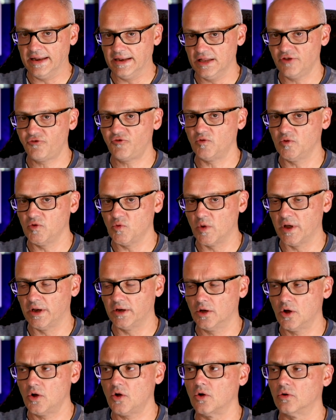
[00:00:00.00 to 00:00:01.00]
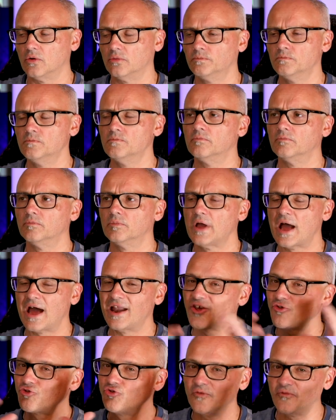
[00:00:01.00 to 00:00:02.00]
he literally went, and
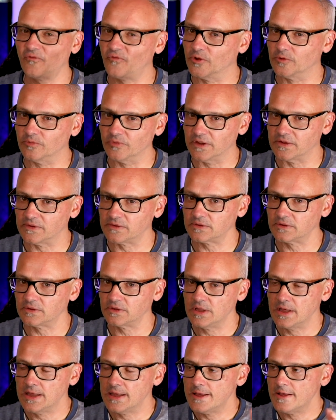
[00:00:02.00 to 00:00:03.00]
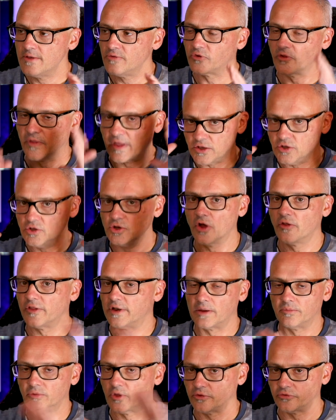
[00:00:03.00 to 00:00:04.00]
I should have filmed this so that you know
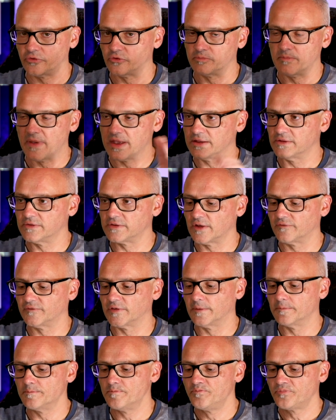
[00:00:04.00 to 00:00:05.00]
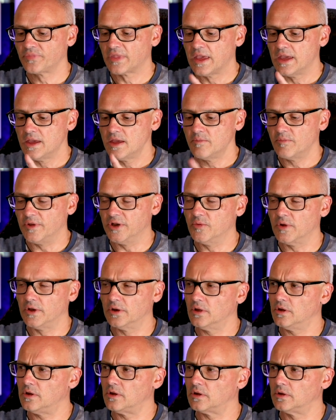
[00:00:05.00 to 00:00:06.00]
that I'm not just making stuff up. But he
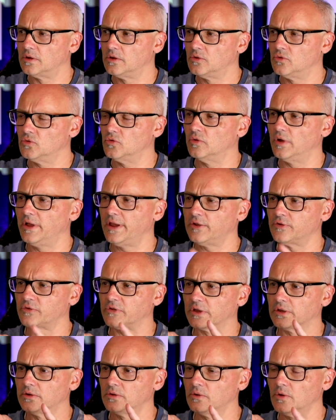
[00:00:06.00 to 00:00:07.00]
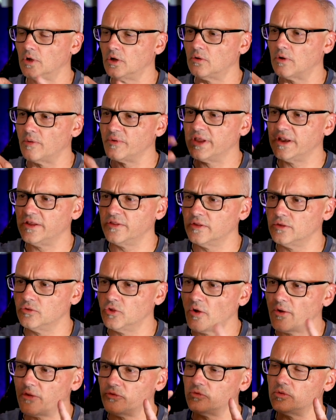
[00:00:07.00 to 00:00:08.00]
went, hang on a second. I'm getting
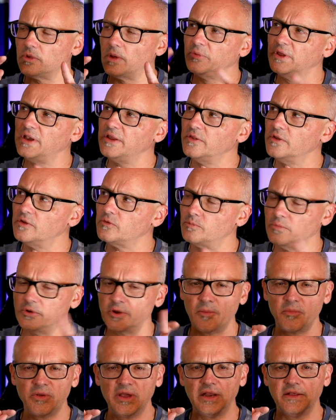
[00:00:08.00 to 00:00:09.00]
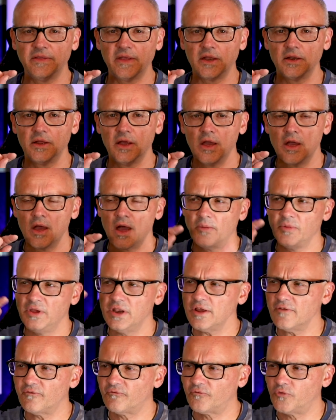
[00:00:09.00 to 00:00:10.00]
that. I'm getting
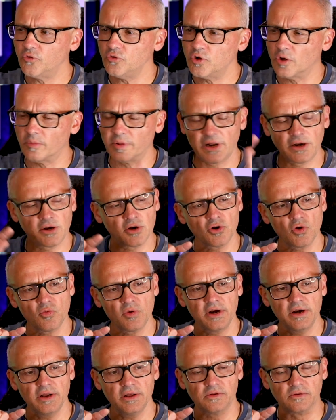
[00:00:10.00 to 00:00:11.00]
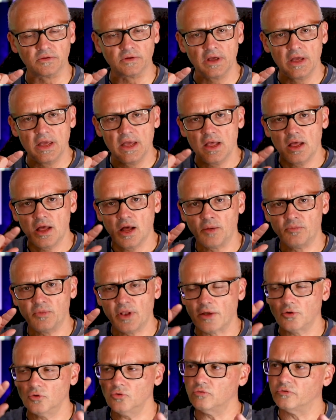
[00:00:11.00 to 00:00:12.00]
a fruit note, but I don't know what it is. I'm
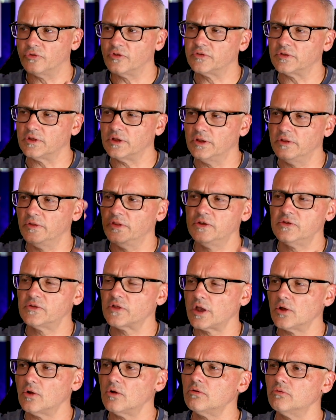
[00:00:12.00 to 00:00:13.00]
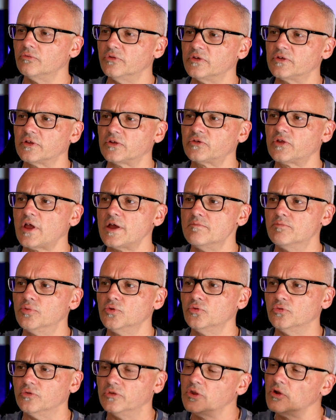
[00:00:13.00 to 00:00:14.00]
like, and then he's like, there's a slight
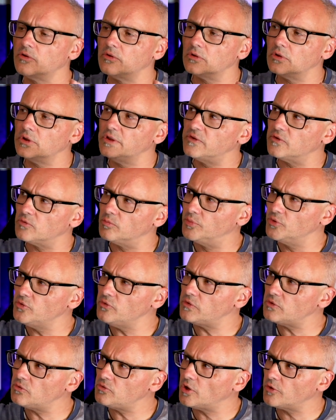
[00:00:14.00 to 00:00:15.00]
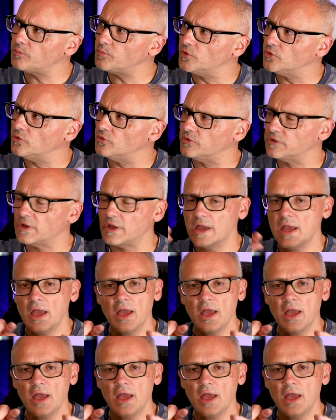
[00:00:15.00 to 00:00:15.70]
booze. Not, is there booze or not booze?